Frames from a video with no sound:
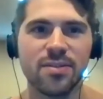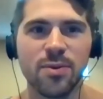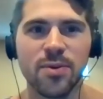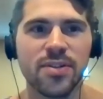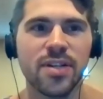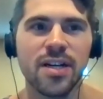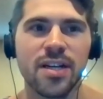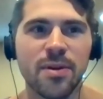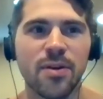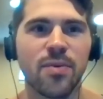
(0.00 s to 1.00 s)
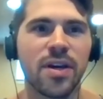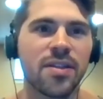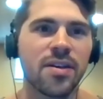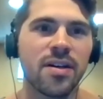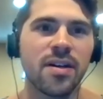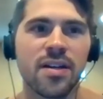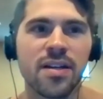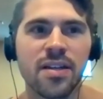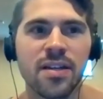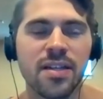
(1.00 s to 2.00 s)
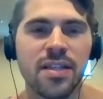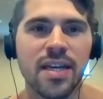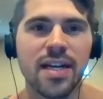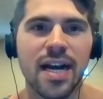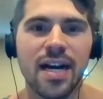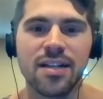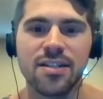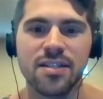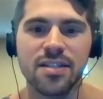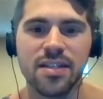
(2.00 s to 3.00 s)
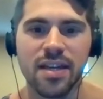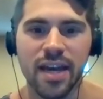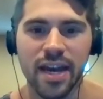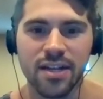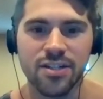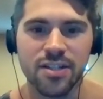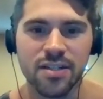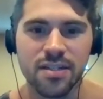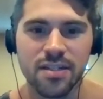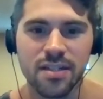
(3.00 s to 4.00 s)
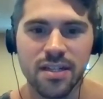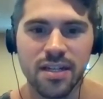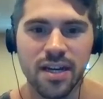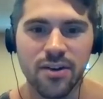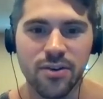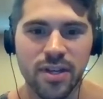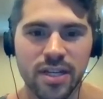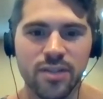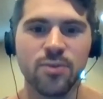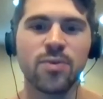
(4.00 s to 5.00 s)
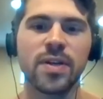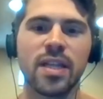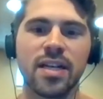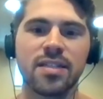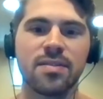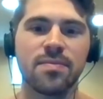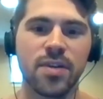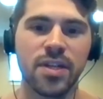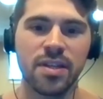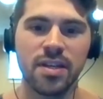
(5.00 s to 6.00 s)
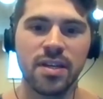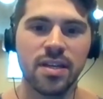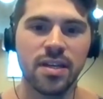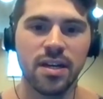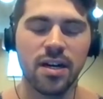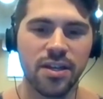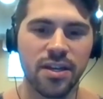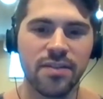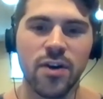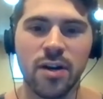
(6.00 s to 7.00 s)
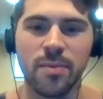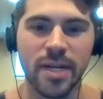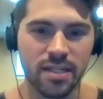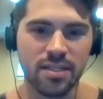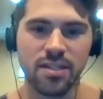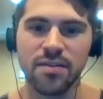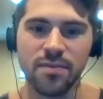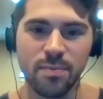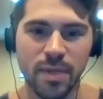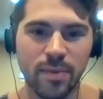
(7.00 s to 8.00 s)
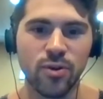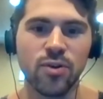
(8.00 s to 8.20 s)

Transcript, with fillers: to what we were talking about with that conscious action, and how, like, you were realizing with the environment and stuff, people